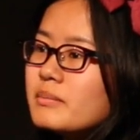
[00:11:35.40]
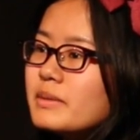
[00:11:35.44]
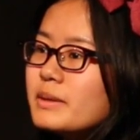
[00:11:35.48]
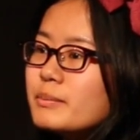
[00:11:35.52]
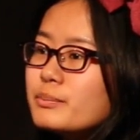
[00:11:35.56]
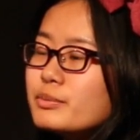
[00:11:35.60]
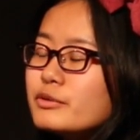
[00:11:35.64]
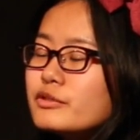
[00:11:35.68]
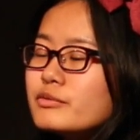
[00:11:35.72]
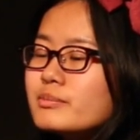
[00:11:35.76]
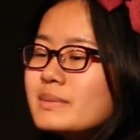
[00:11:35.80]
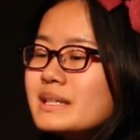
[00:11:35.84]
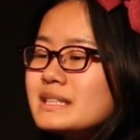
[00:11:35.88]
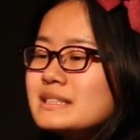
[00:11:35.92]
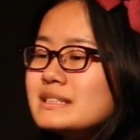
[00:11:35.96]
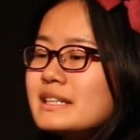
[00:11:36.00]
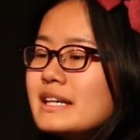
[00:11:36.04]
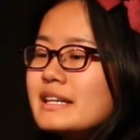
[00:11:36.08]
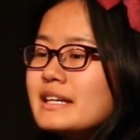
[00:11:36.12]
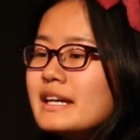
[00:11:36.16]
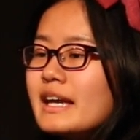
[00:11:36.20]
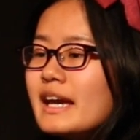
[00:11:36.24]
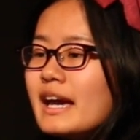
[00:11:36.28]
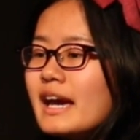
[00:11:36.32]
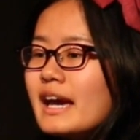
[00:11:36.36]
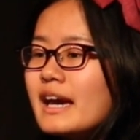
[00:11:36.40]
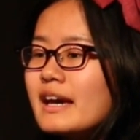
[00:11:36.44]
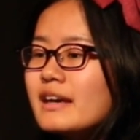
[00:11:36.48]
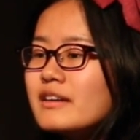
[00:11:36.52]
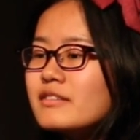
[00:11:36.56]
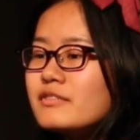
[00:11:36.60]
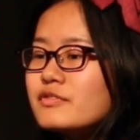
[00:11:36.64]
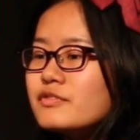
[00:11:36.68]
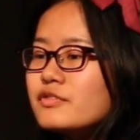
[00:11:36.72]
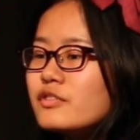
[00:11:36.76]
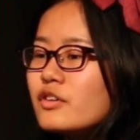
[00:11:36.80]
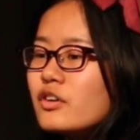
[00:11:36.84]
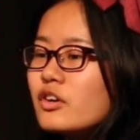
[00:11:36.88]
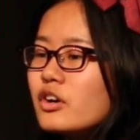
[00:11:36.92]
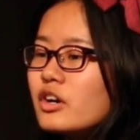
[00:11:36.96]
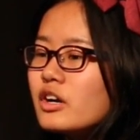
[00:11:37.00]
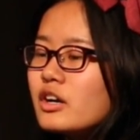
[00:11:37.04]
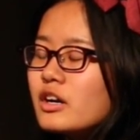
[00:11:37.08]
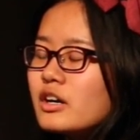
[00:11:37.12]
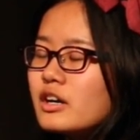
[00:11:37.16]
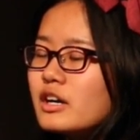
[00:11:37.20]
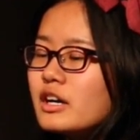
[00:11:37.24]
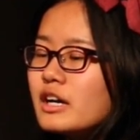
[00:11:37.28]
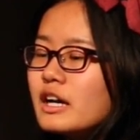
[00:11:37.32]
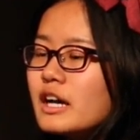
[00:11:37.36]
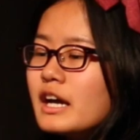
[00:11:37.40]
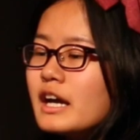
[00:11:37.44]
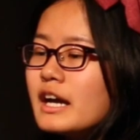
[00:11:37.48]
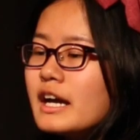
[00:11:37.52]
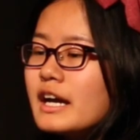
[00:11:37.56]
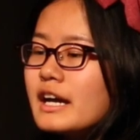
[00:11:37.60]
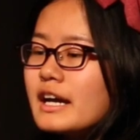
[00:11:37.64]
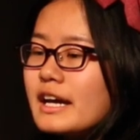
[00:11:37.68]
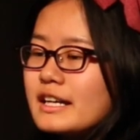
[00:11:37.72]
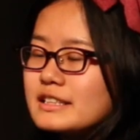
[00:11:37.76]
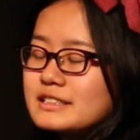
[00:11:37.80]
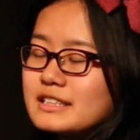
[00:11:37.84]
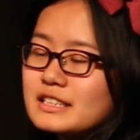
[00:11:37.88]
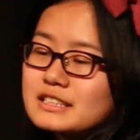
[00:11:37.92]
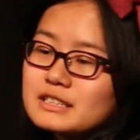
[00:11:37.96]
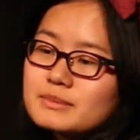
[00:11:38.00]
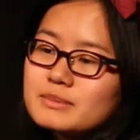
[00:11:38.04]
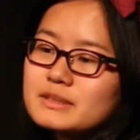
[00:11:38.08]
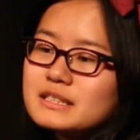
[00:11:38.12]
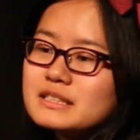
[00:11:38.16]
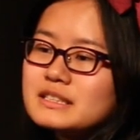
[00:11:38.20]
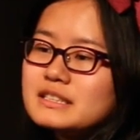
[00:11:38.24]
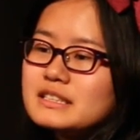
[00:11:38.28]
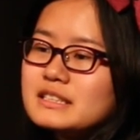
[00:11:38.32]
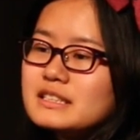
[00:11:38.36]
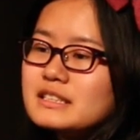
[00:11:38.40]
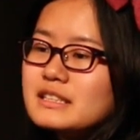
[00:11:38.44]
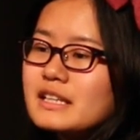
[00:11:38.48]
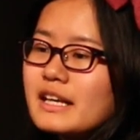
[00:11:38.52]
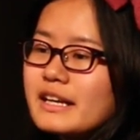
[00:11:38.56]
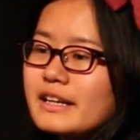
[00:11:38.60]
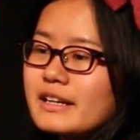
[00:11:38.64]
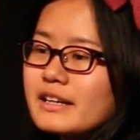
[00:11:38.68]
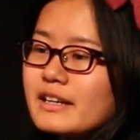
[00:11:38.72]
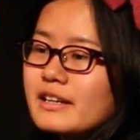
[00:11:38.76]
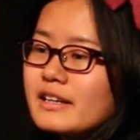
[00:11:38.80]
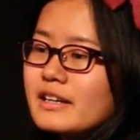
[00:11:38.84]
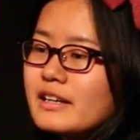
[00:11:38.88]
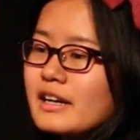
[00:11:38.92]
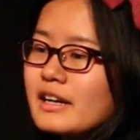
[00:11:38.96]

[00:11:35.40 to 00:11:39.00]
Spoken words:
improvements that they had for accessibility, like